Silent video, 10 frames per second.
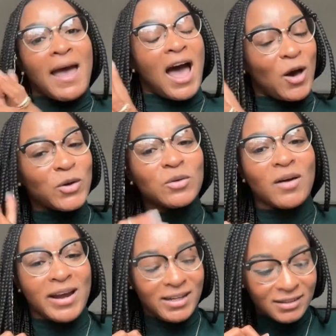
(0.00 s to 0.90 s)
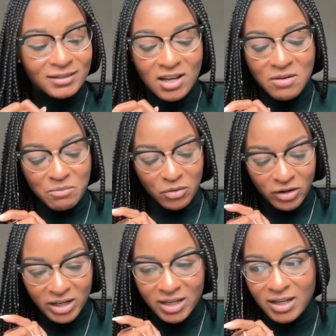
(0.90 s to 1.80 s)
how to write some
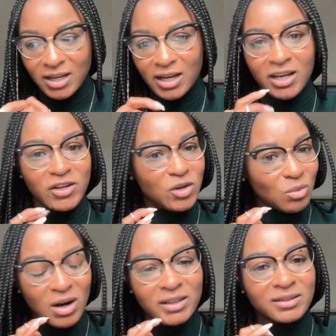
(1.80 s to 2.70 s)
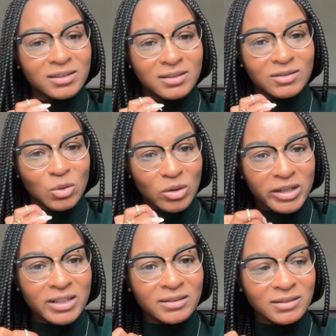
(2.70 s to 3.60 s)
pretty nuanced
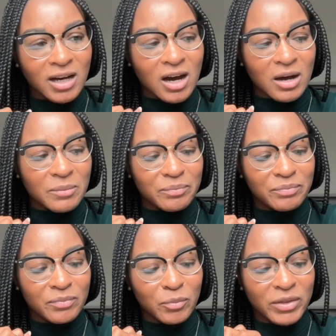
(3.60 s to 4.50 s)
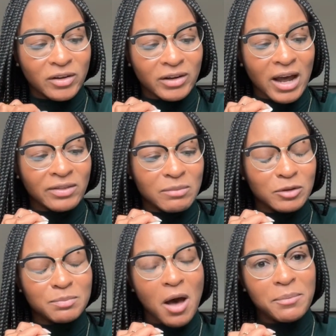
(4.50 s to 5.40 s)
stories when they're not the
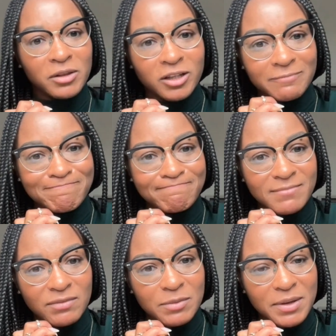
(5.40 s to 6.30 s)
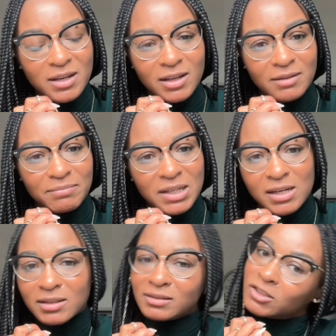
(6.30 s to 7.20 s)
most popular of opinion,
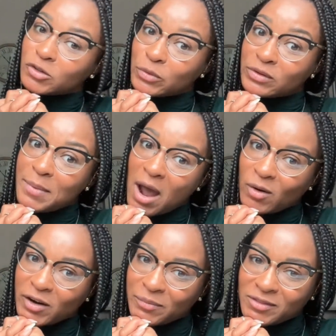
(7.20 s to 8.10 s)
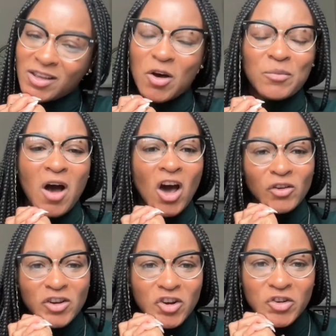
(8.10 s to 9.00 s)
because truth to power. So
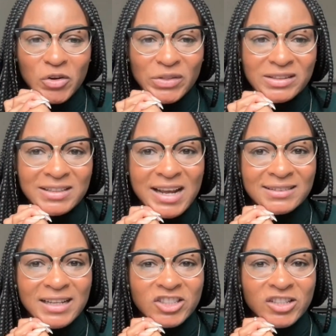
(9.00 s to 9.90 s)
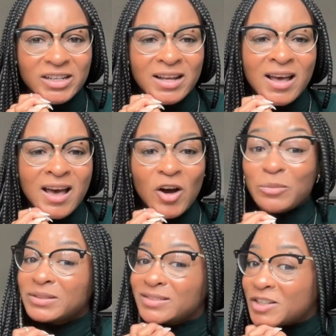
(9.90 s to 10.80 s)
honoring your truth is the next session.
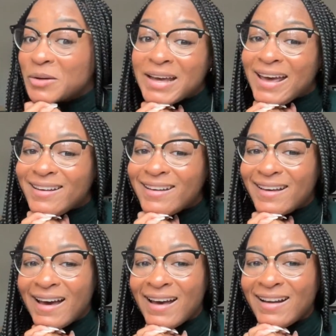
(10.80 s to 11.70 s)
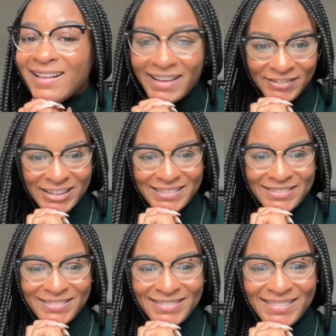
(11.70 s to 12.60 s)
Hope to see you again at 11.
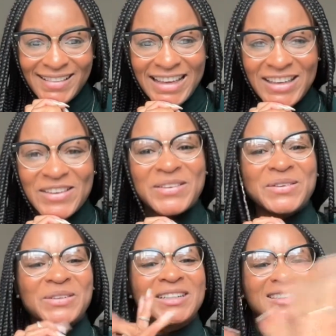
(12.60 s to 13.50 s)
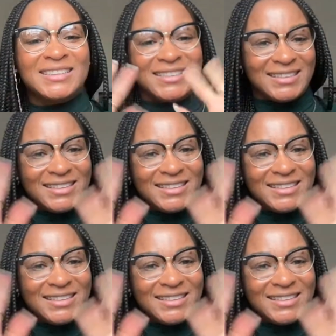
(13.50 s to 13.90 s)
Thank you.